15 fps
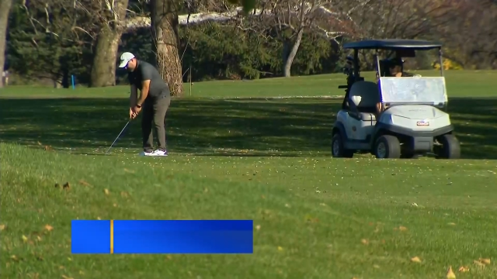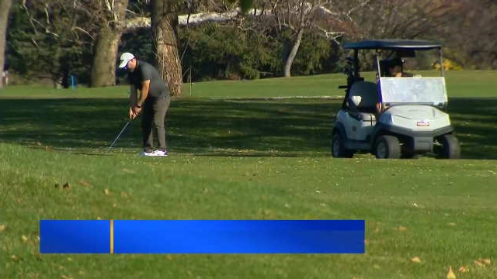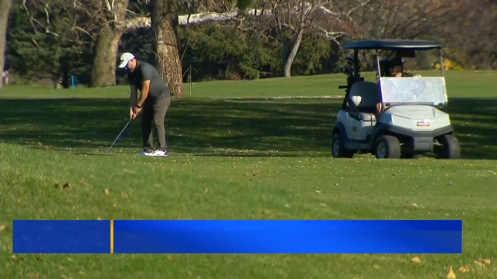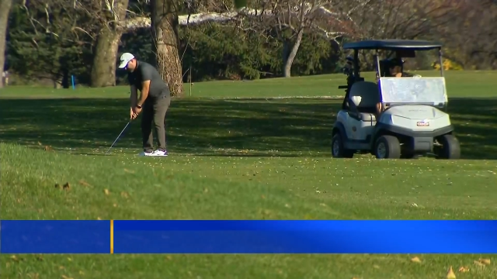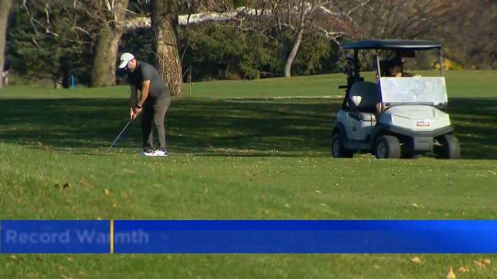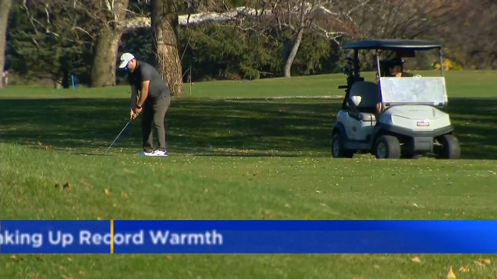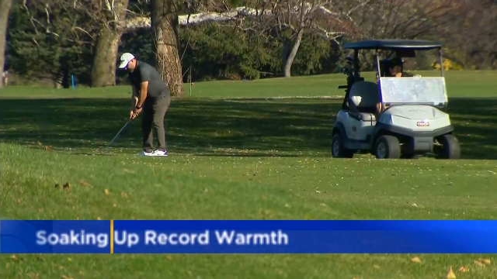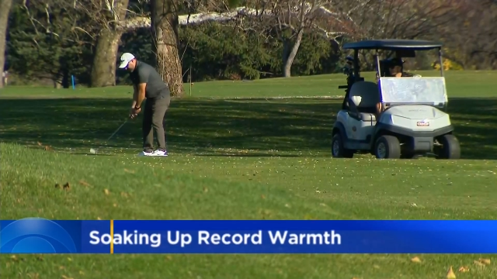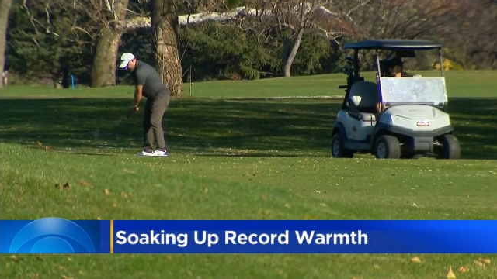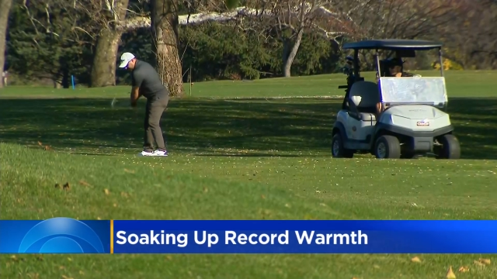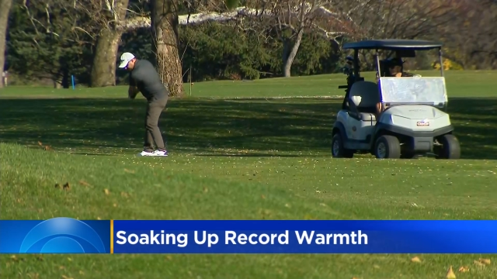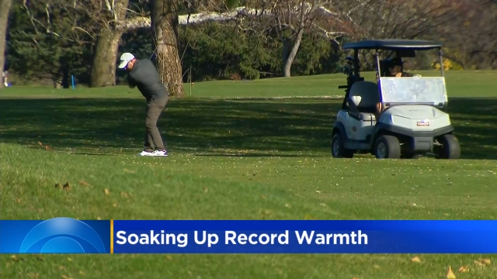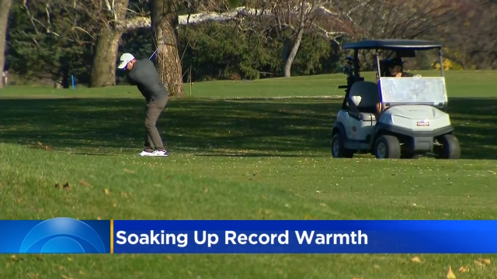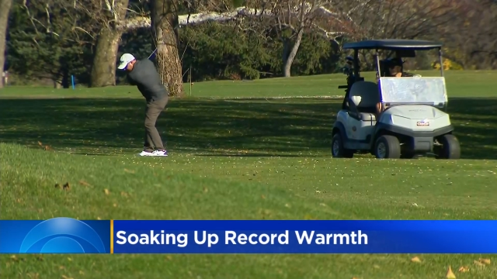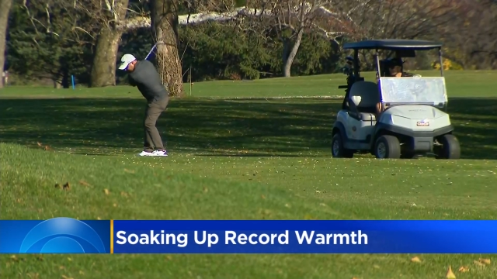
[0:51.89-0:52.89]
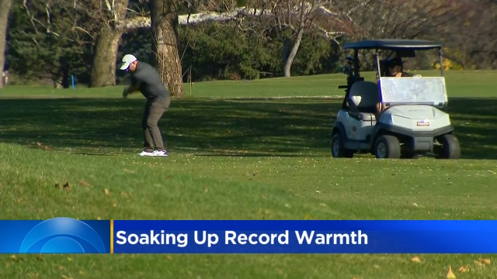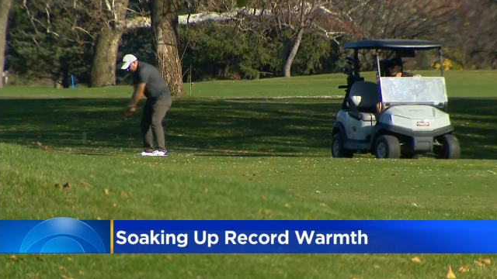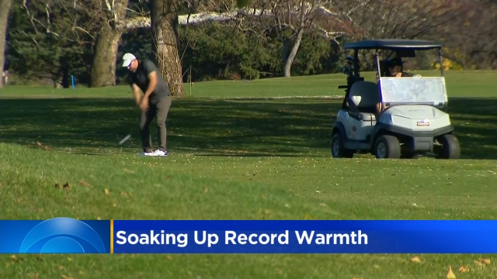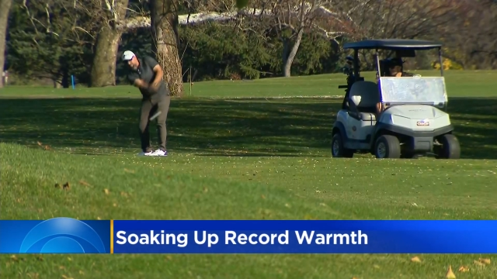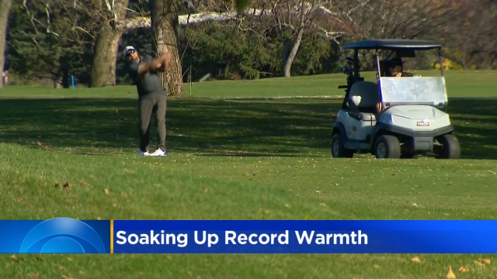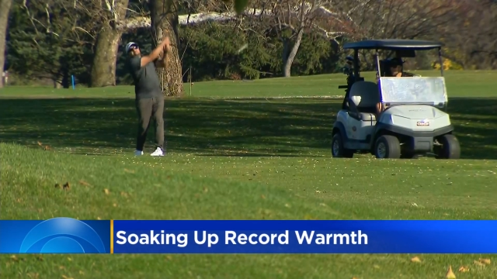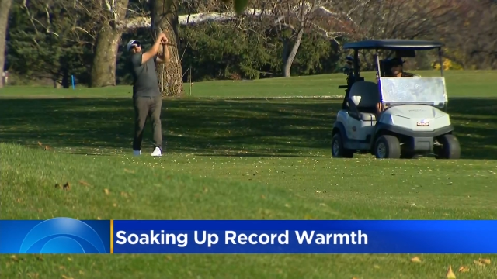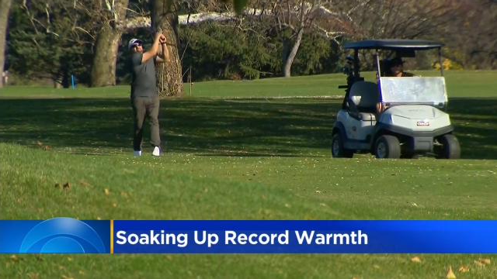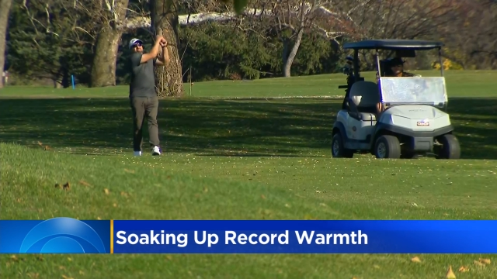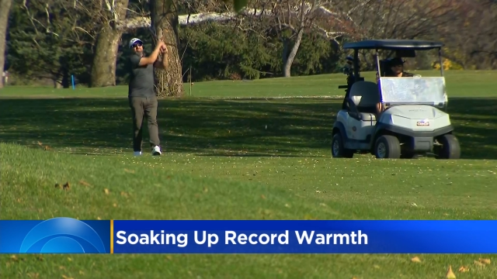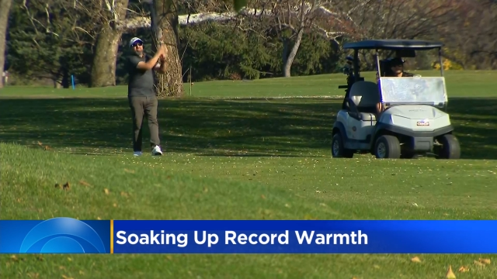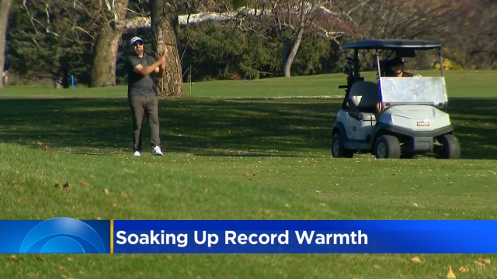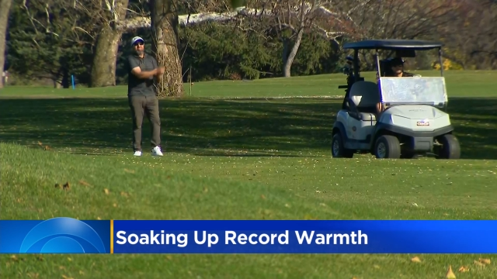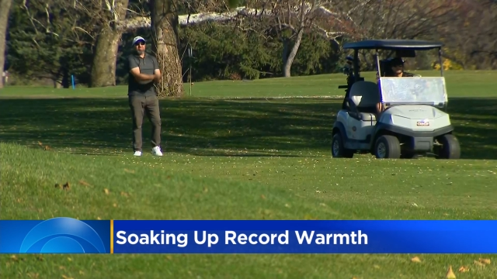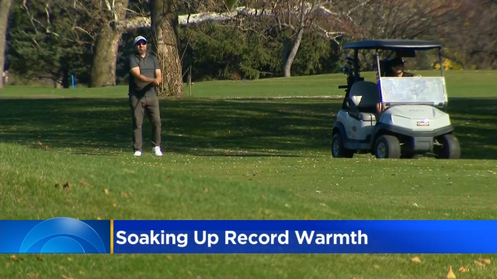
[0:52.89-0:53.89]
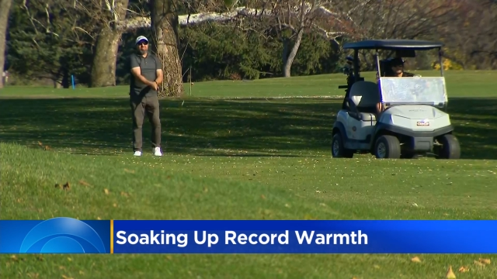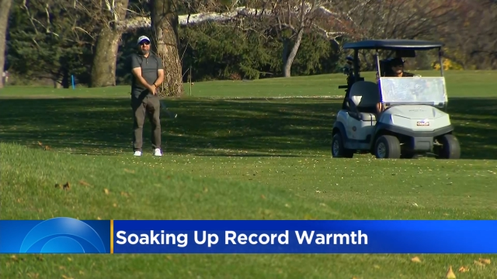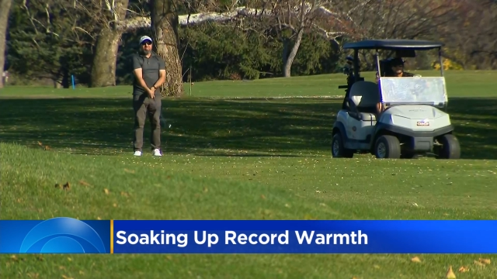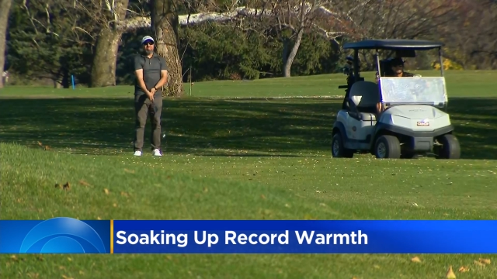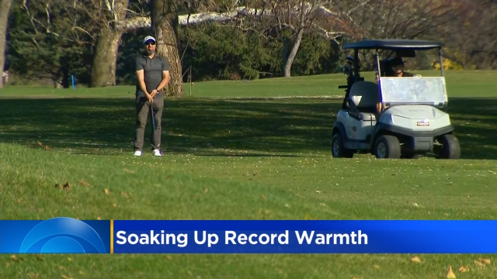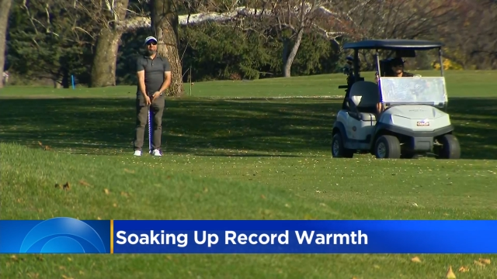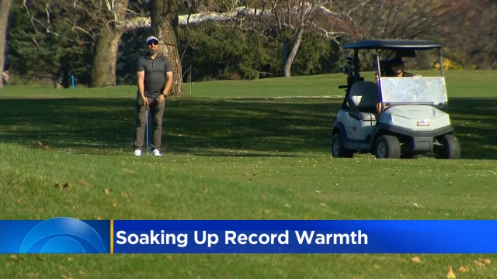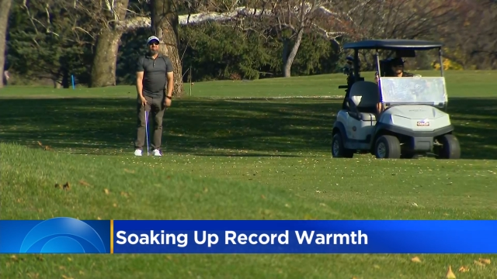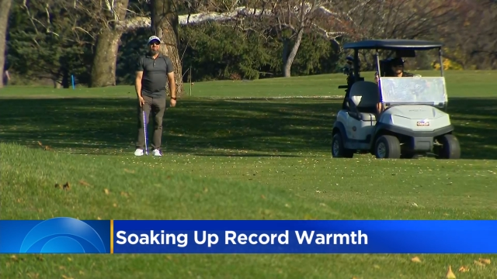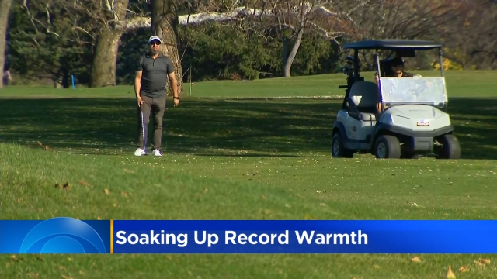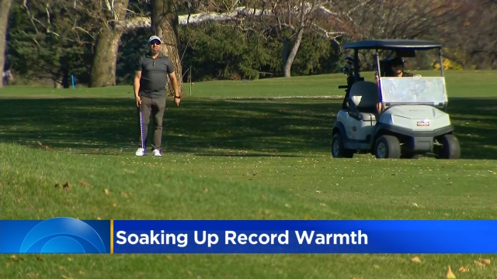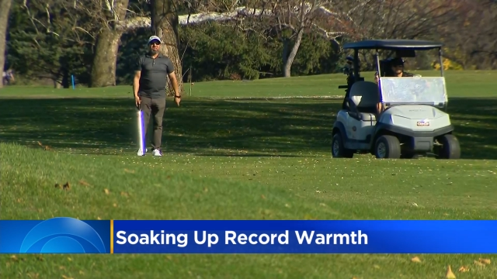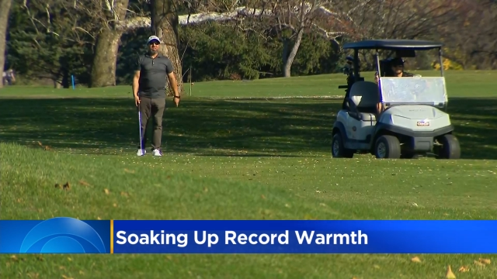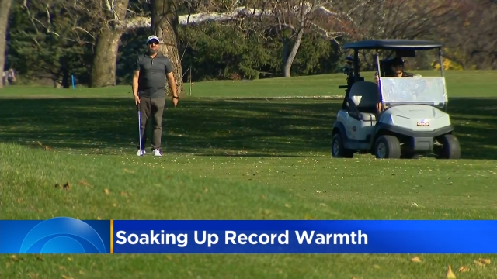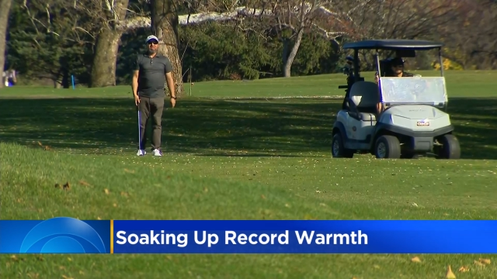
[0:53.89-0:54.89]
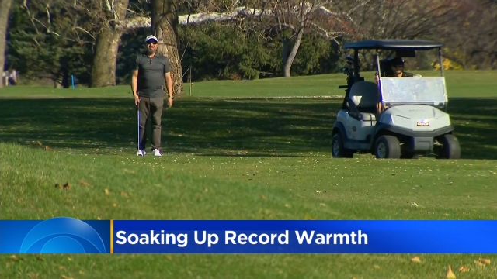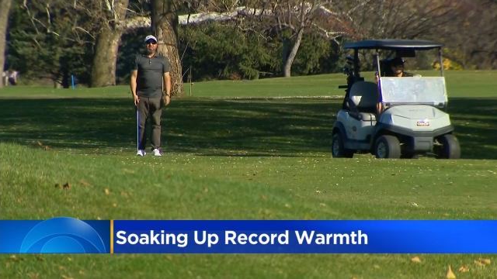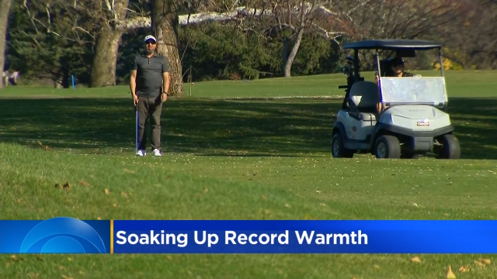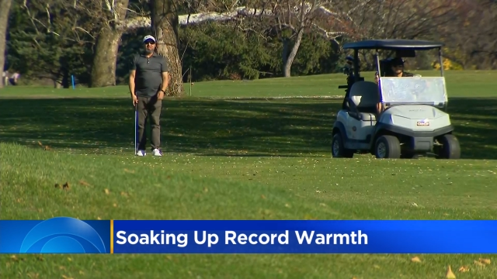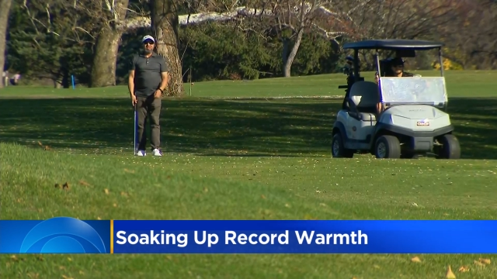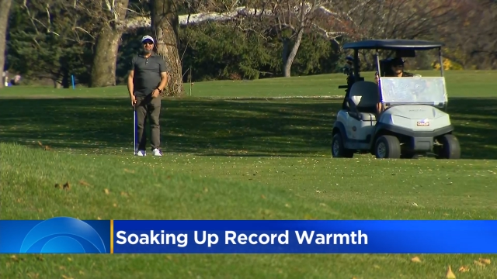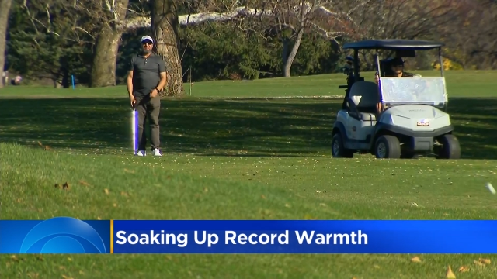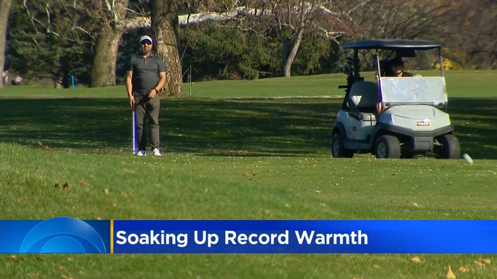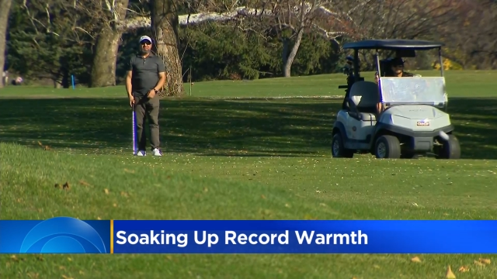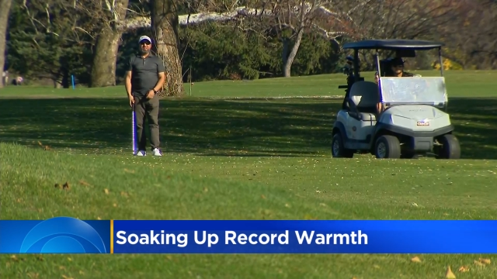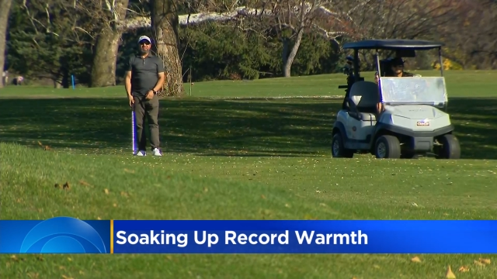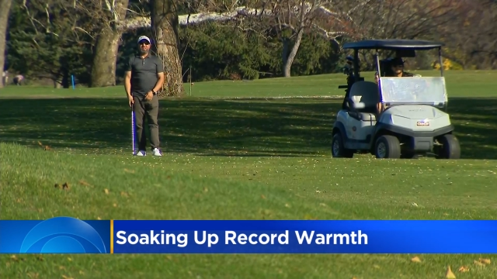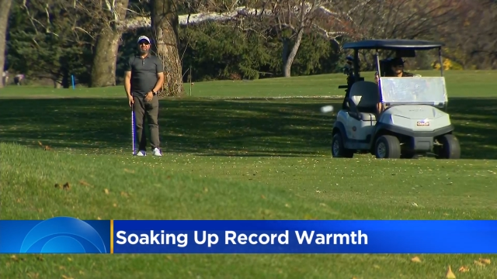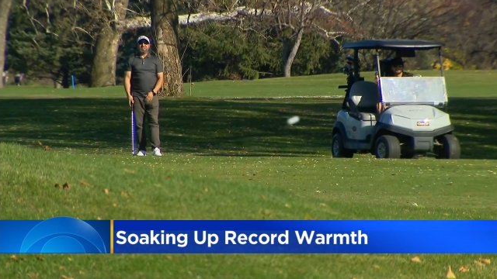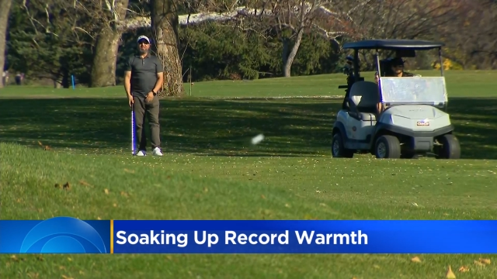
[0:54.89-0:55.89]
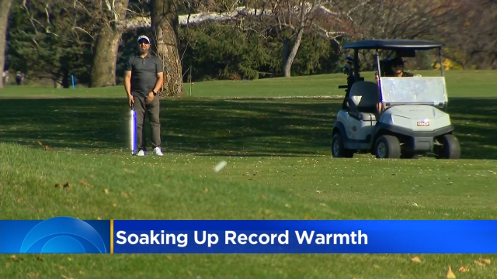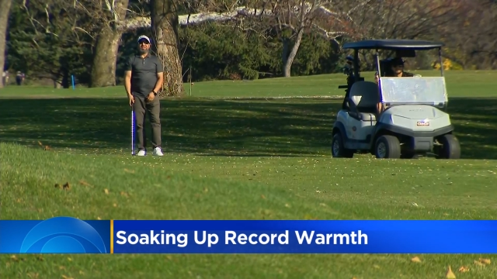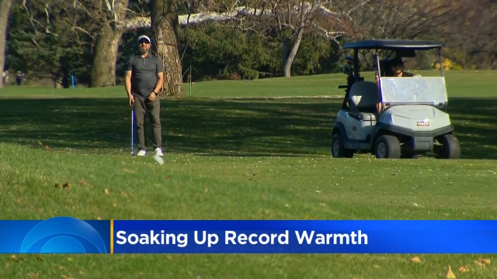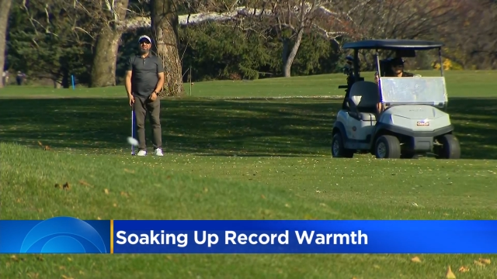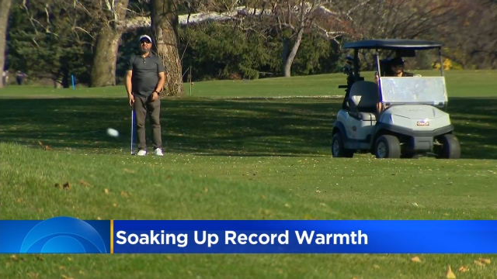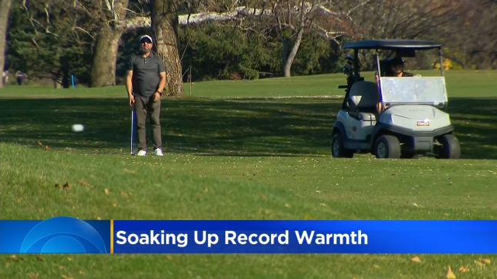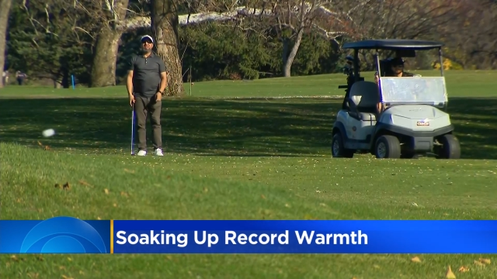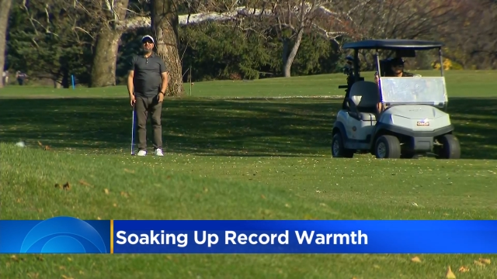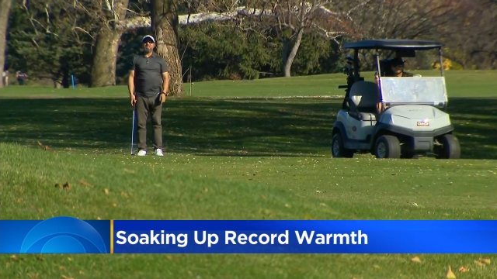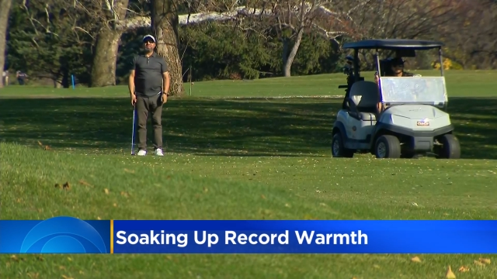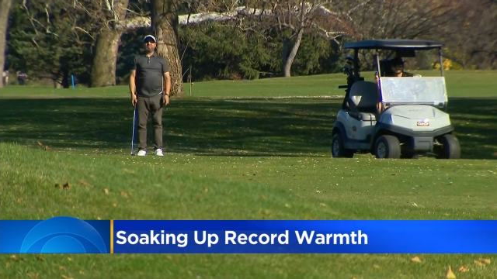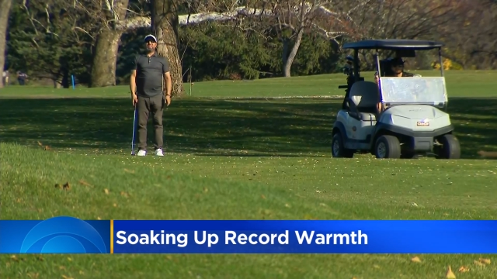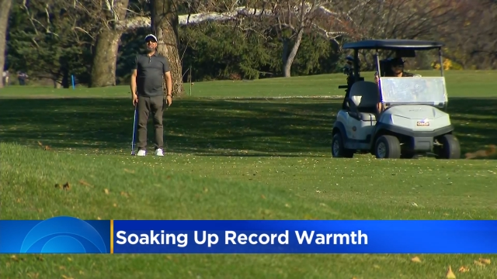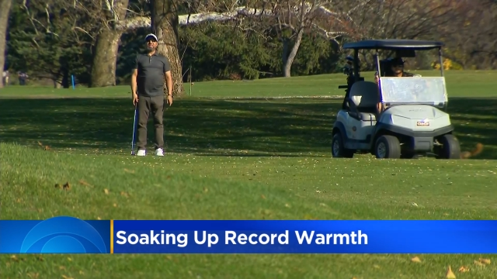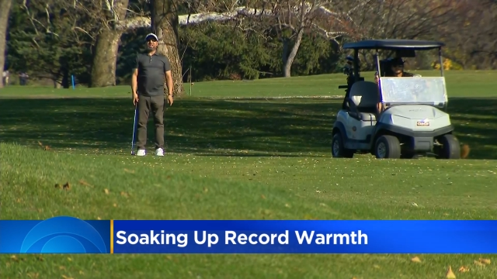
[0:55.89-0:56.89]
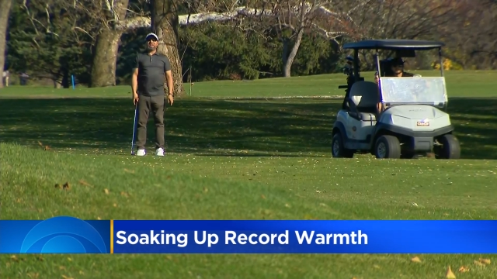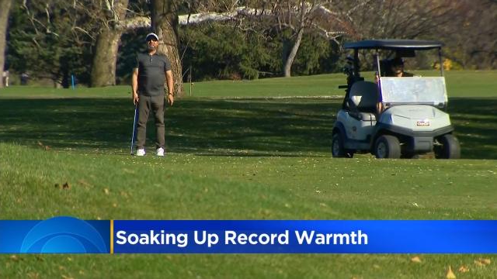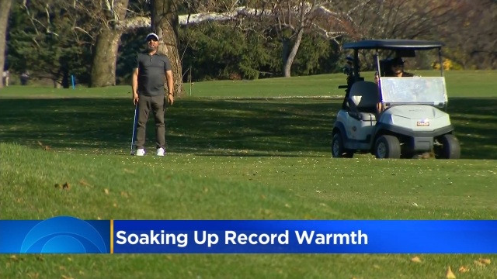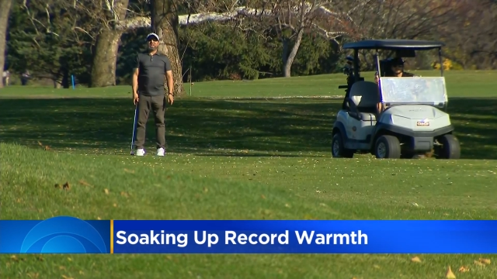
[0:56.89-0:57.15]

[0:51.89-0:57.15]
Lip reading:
Nobody's mouth can be seen.